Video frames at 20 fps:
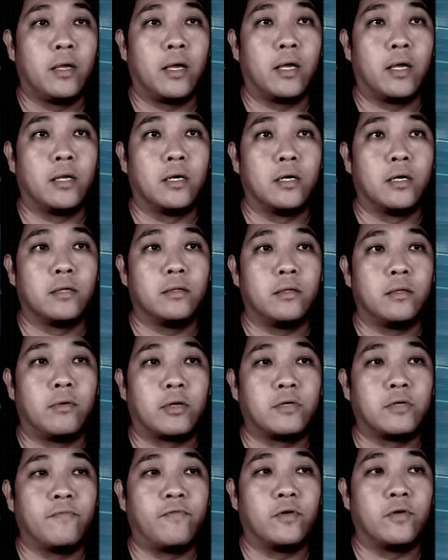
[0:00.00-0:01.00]
and the
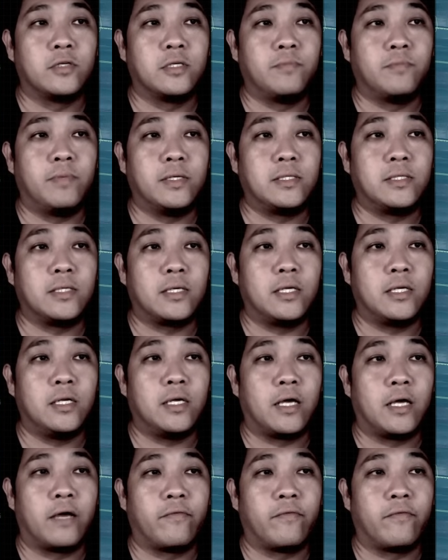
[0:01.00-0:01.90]
Russian forces basically have